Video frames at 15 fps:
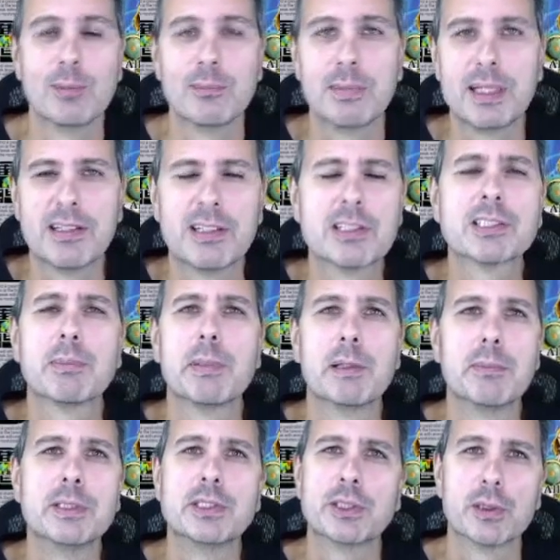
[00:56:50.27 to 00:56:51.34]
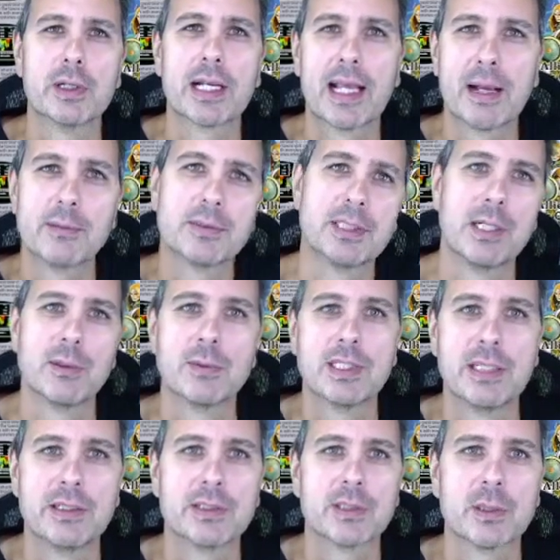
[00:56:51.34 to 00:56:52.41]
But there's a bit of maturity. I was,
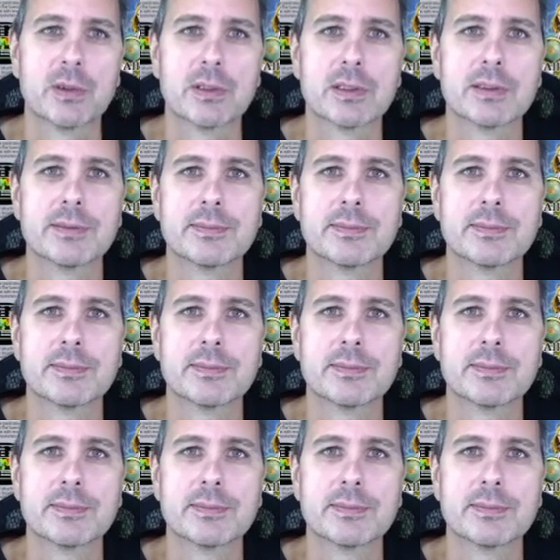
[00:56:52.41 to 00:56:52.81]
10 years older.